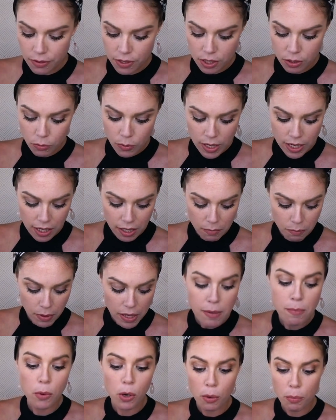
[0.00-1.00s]
so we can
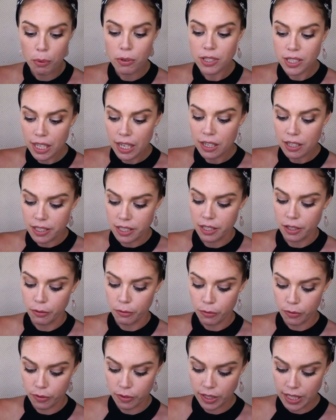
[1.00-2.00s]
be more productive,
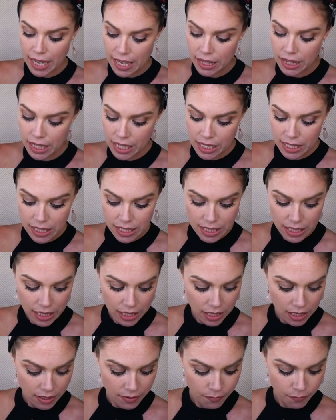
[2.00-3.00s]
get things
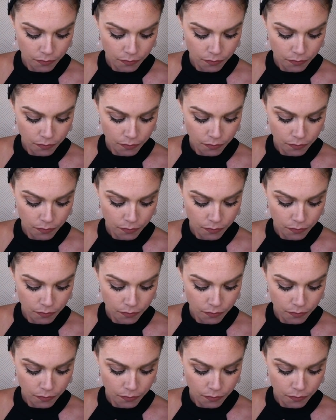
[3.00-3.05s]
done.